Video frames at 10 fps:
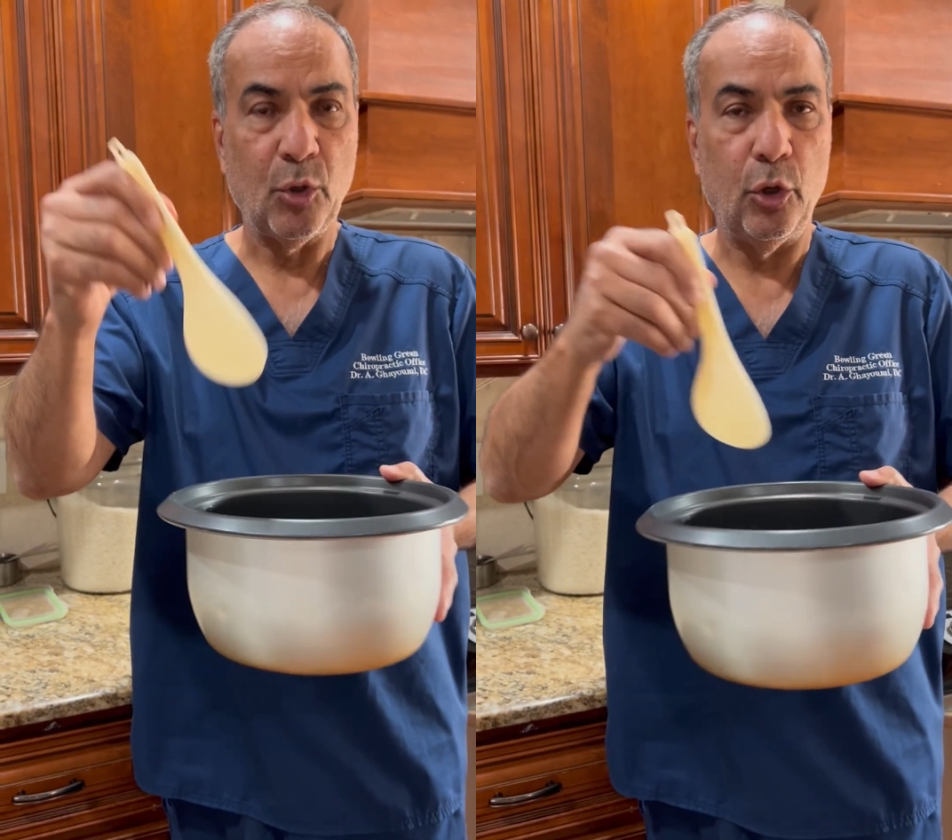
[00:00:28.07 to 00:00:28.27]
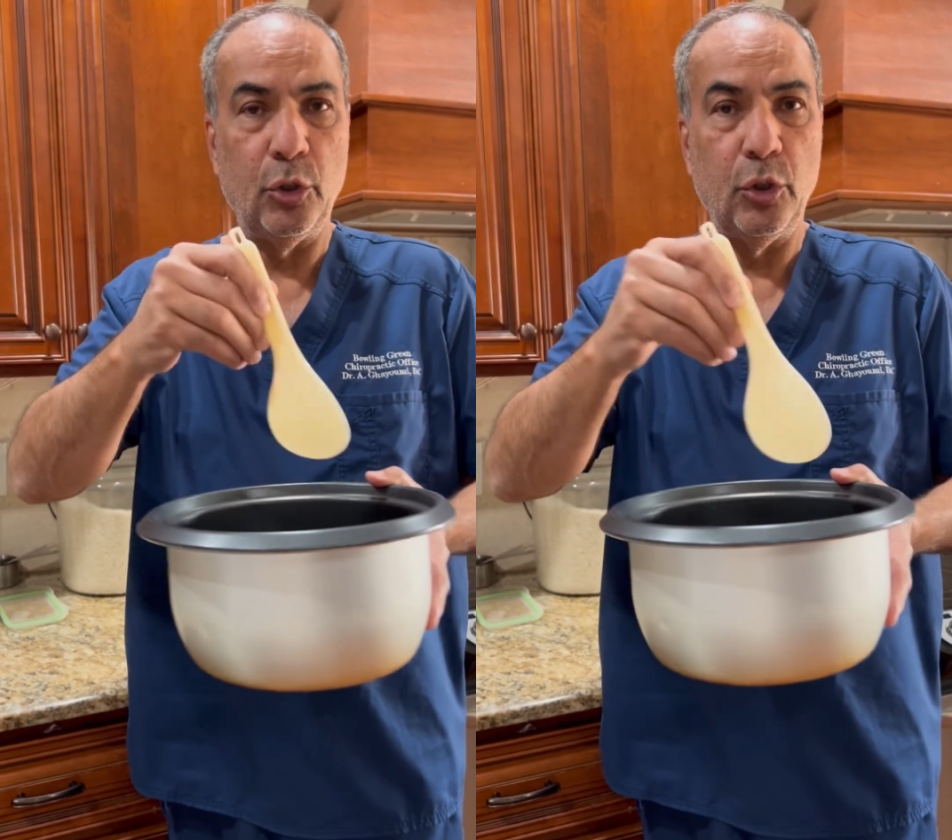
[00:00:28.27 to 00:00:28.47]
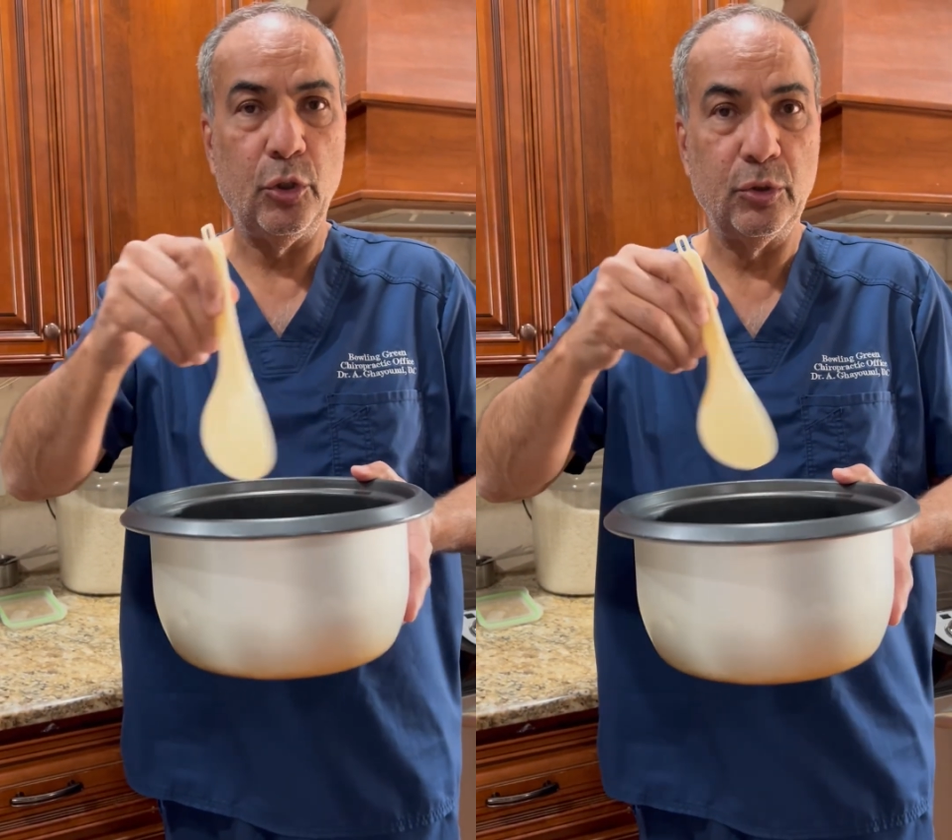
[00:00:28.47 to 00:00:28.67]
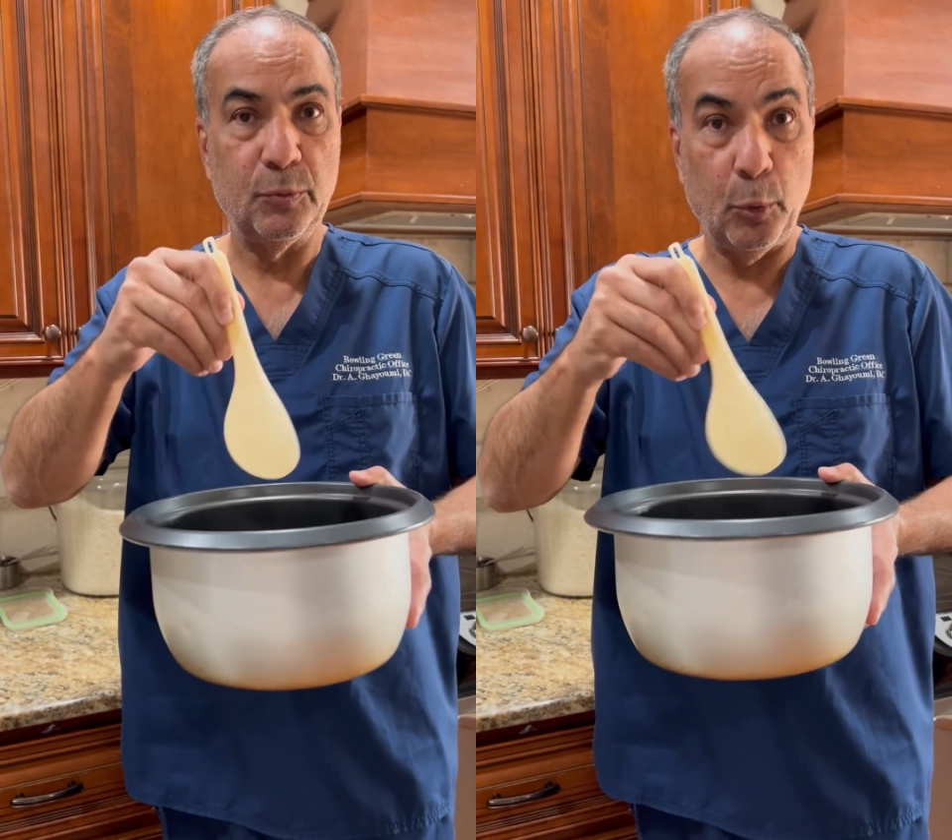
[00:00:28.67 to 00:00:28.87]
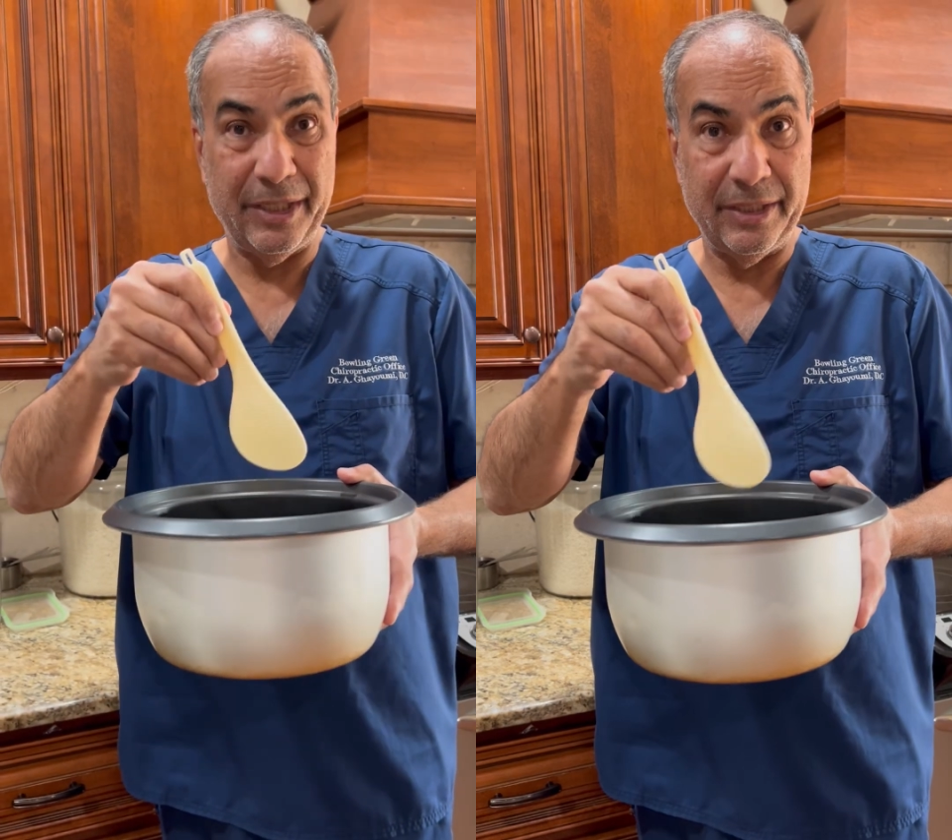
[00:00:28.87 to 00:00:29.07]
or you use
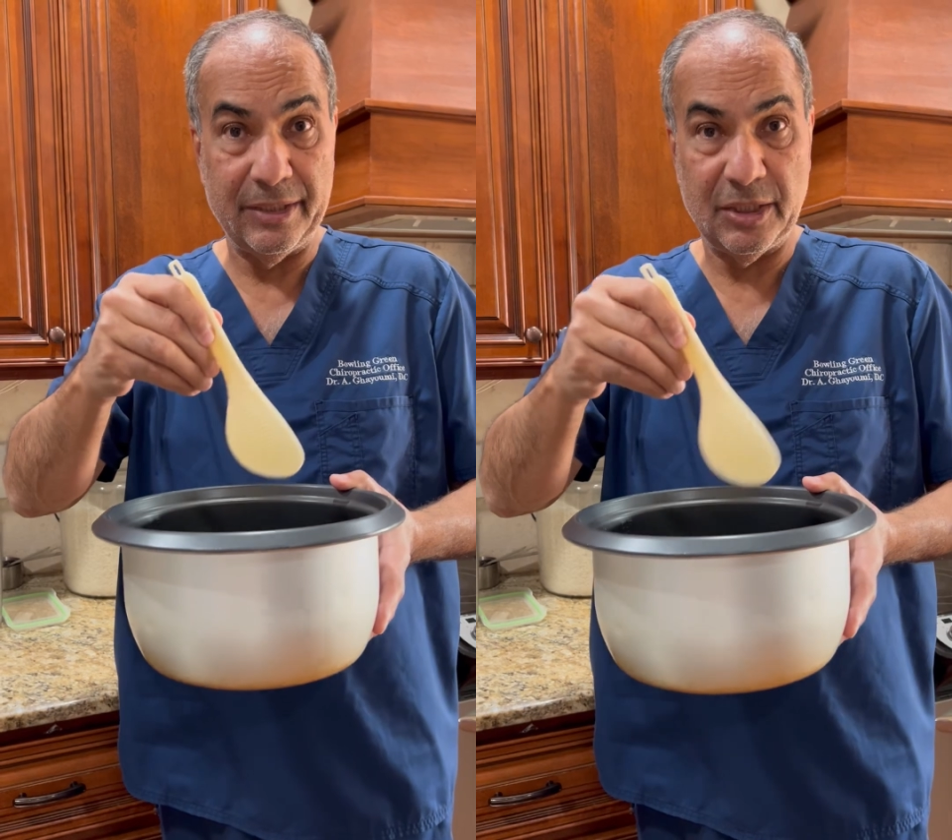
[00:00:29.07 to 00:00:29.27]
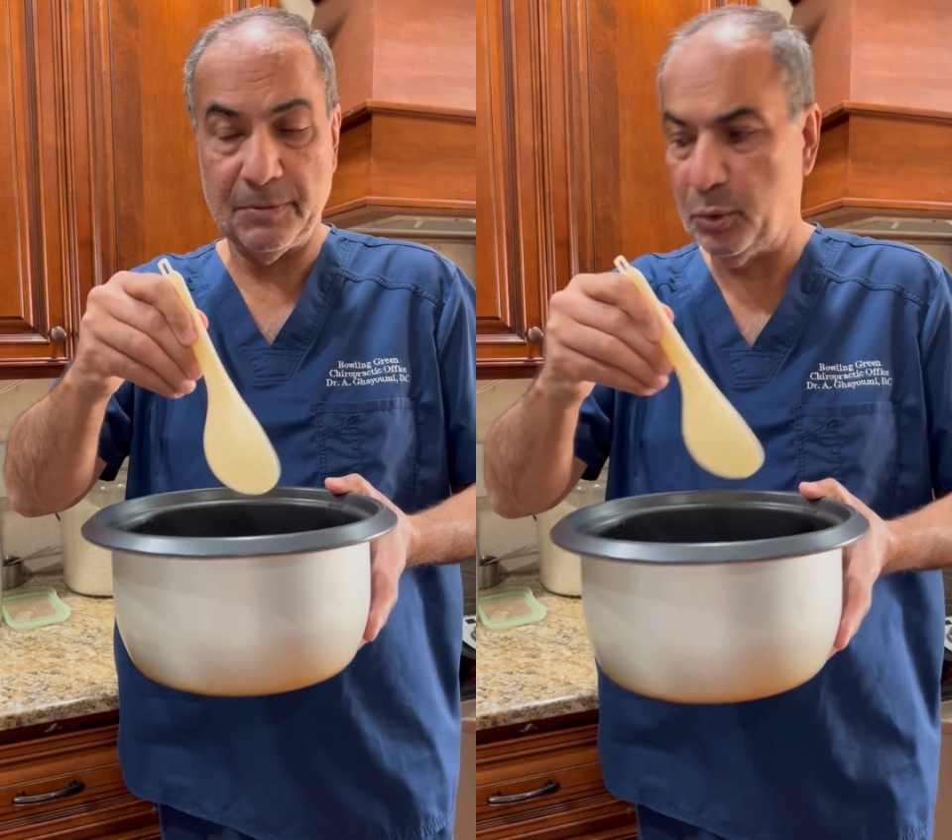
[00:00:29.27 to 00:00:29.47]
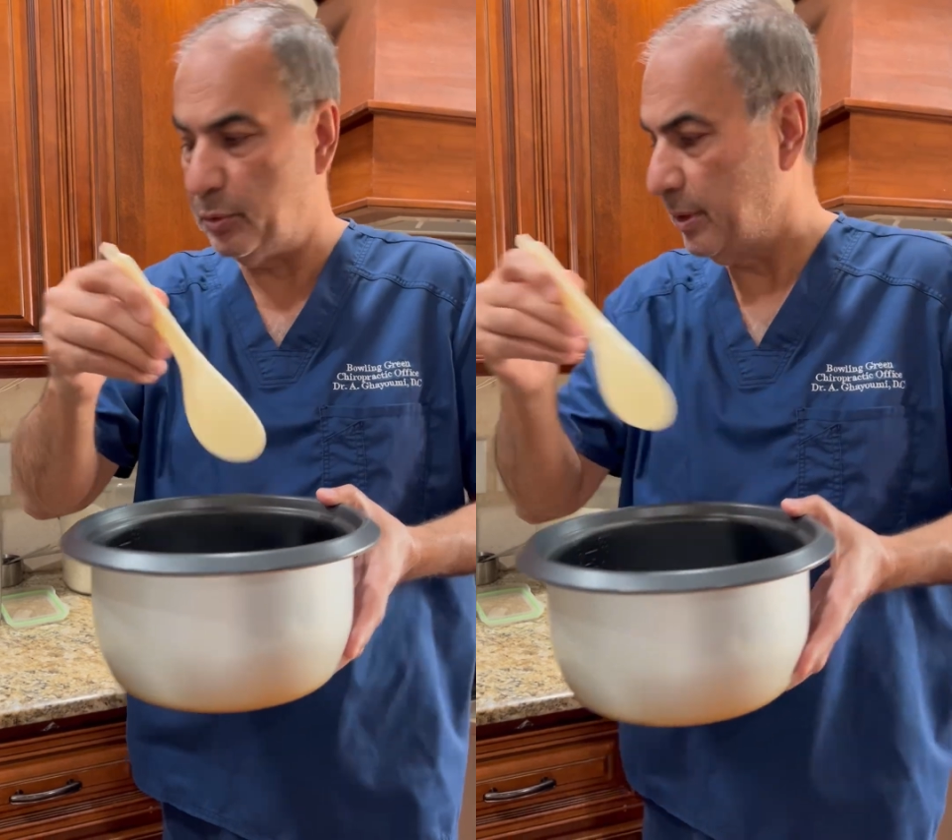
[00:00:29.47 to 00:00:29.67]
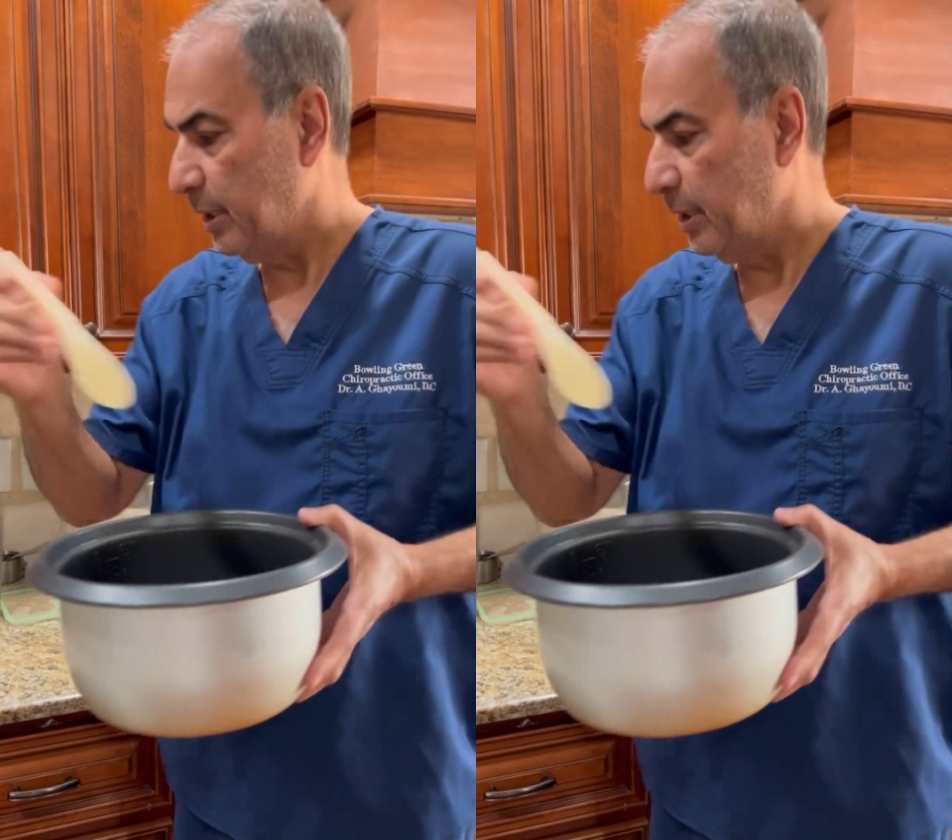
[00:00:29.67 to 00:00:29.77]
wooden spoon.